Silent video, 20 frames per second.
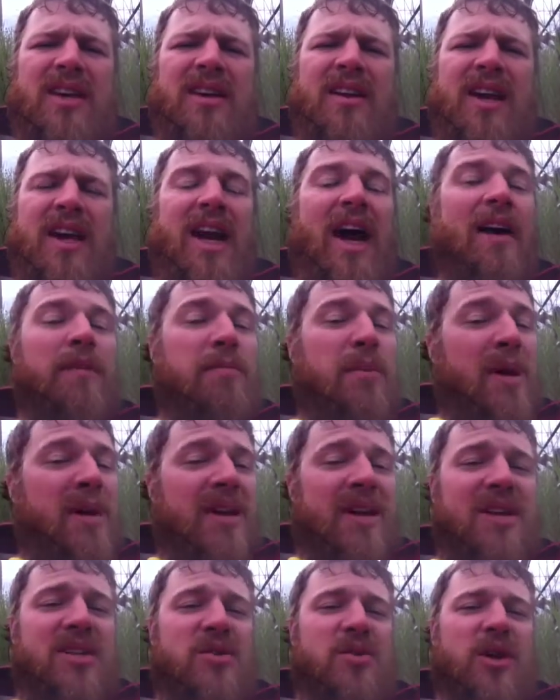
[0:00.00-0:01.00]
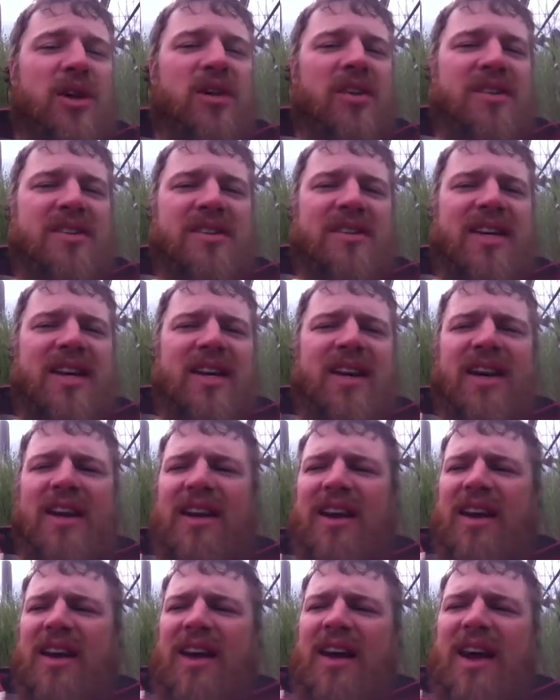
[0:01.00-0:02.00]
And I've been to Israel and seen it,
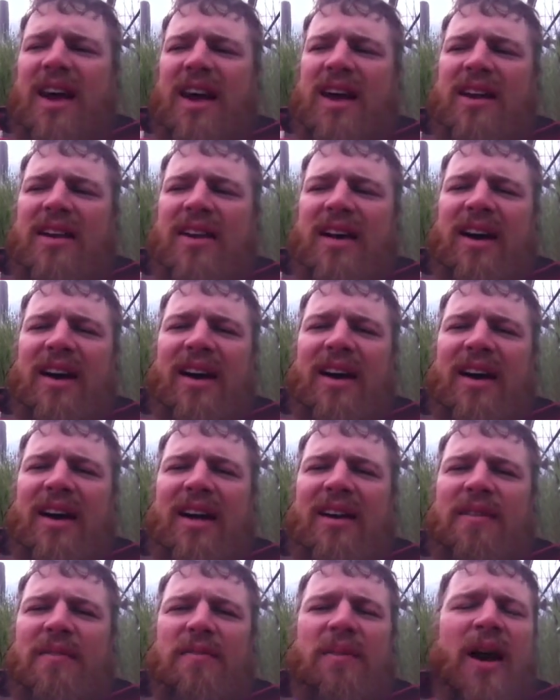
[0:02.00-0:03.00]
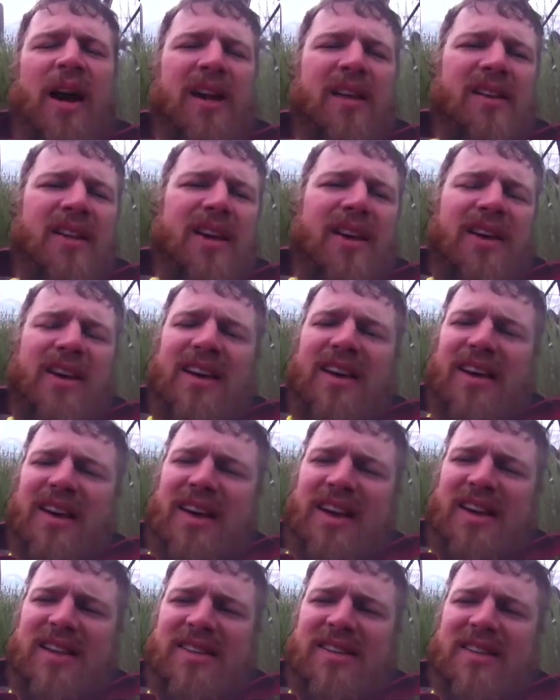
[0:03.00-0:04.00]
and frankly,
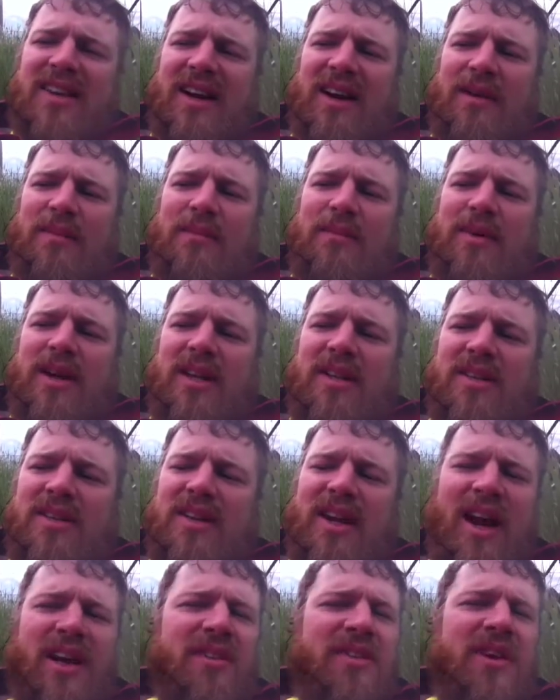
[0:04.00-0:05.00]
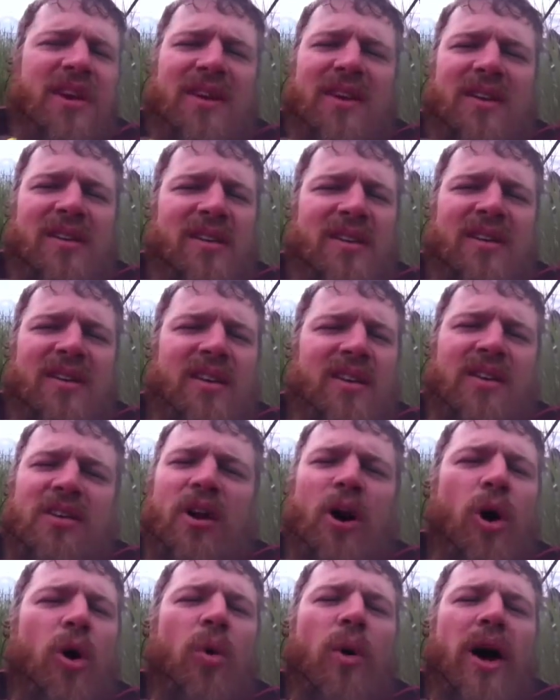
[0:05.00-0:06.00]
it's nothing,
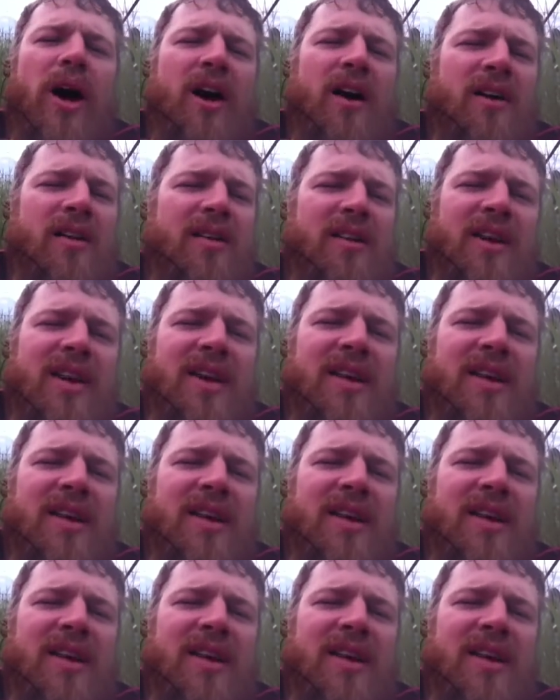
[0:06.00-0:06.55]
nowhere.